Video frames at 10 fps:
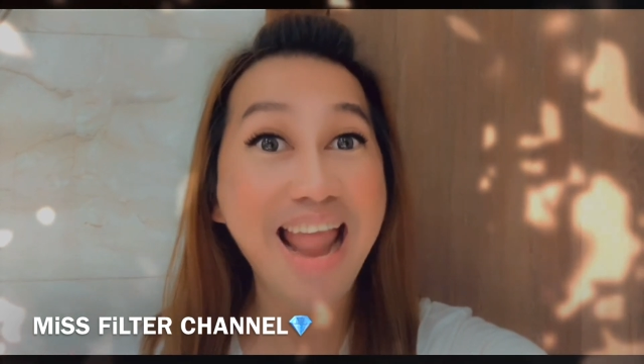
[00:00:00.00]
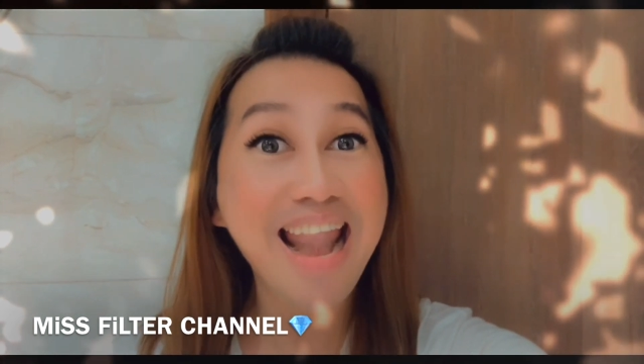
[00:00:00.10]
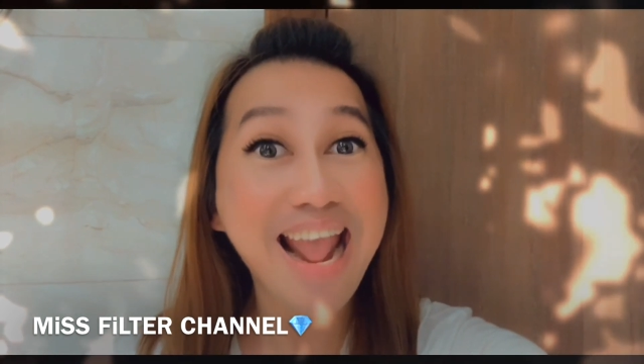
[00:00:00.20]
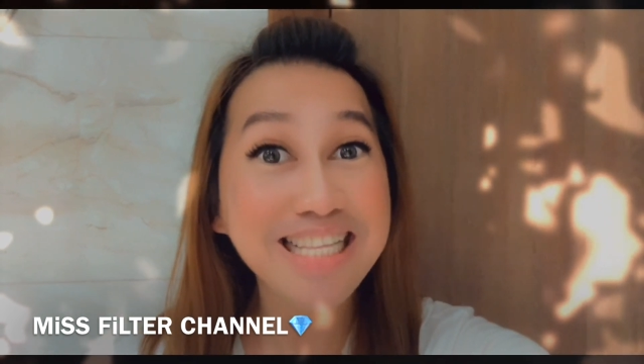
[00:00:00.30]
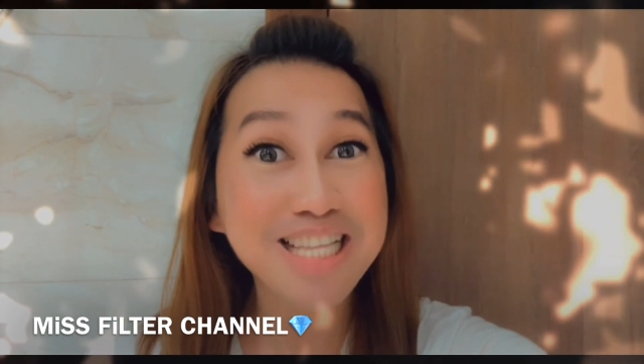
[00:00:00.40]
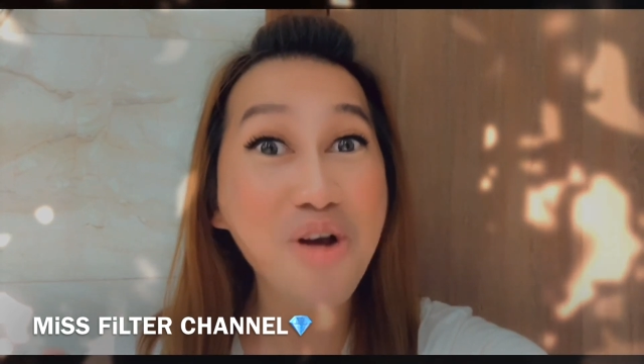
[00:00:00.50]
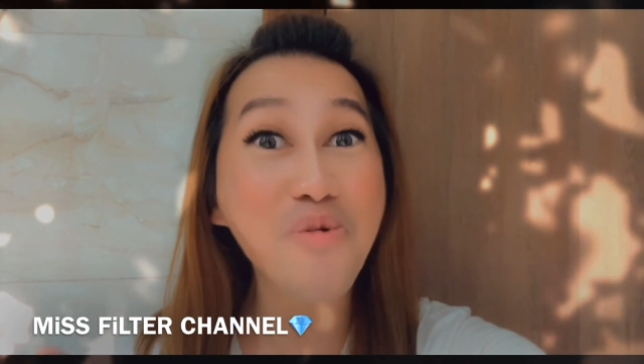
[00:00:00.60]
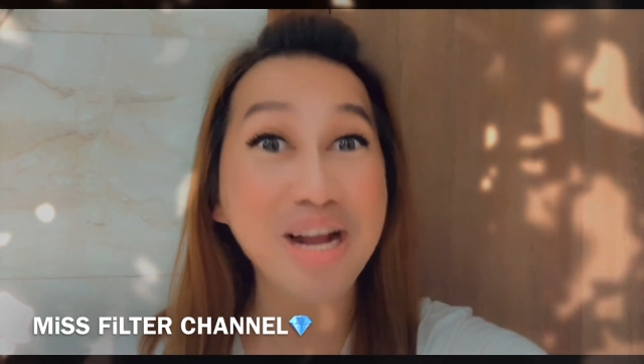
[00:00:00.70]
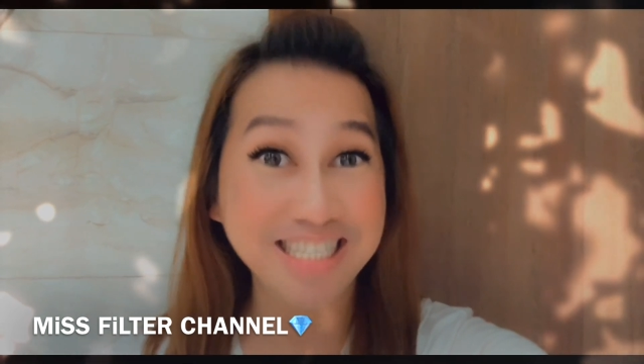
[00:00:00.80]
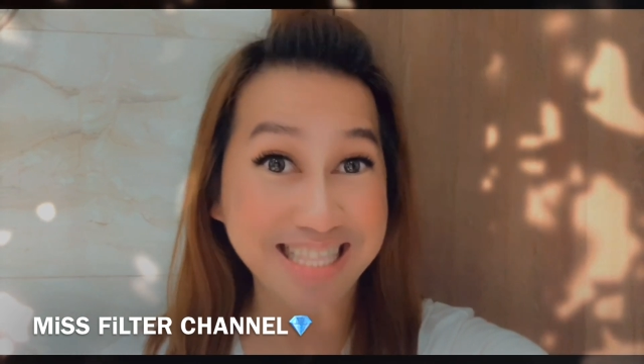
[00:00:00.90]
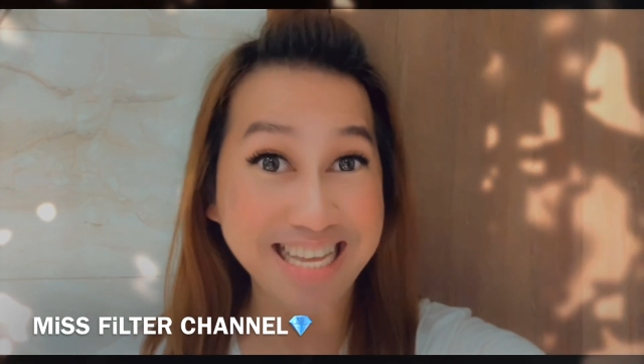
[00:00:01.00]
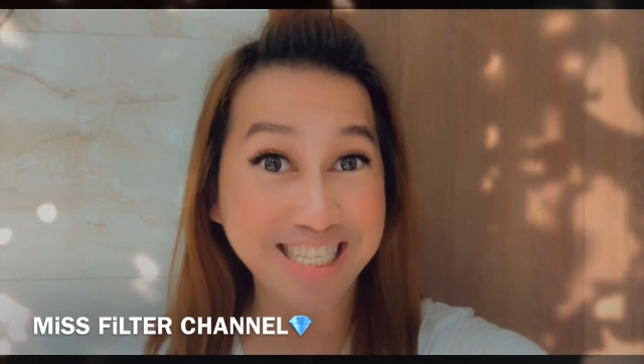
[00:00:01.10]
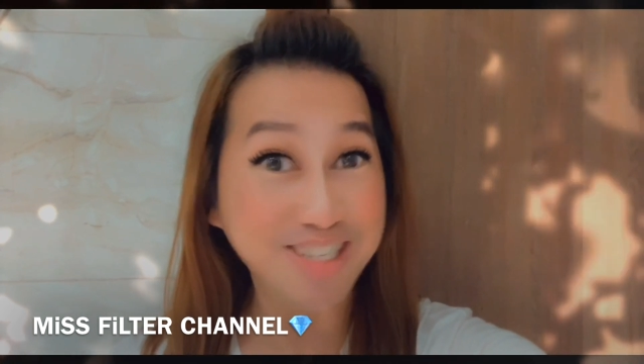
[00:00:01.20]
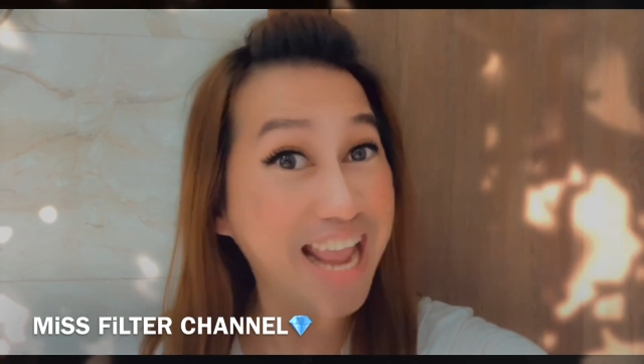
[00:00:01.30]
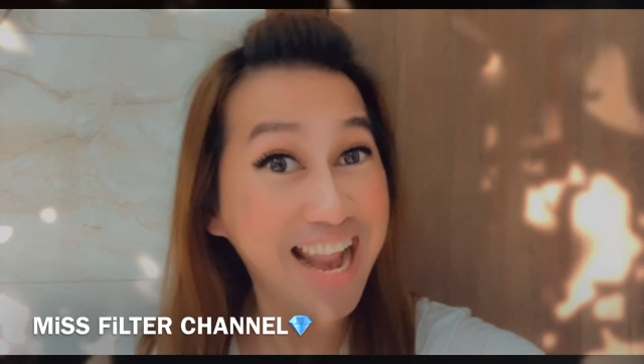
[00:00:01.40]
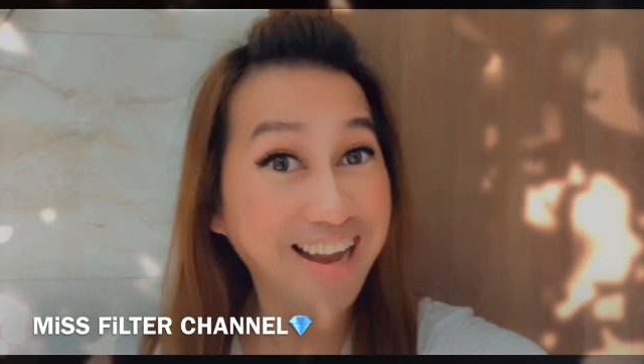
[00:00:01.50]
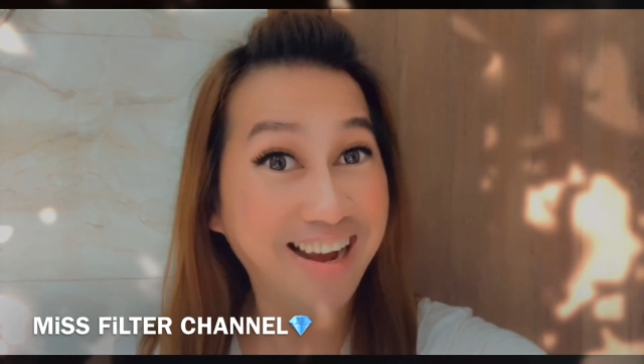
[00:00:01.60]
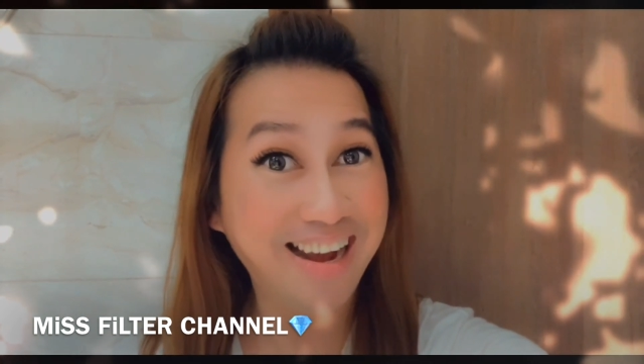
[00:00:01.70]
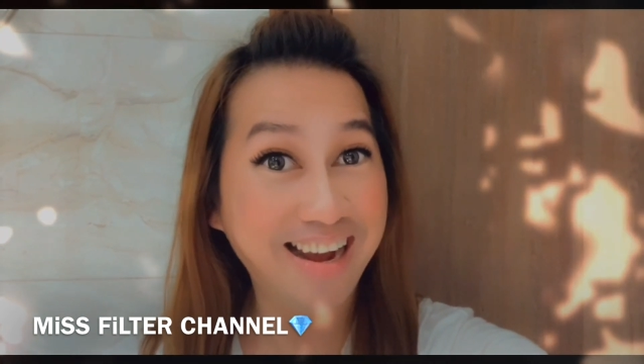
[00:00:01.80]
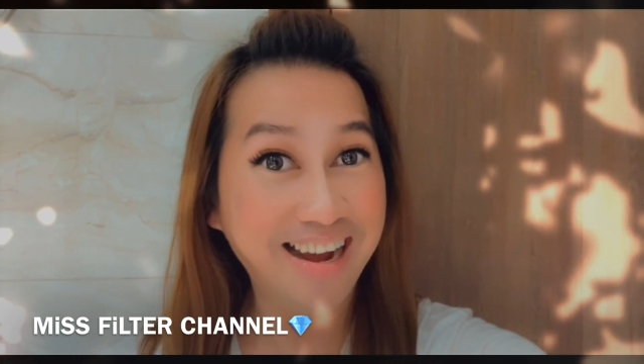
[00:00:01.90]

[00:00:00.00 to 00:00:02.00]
Let's watch this together.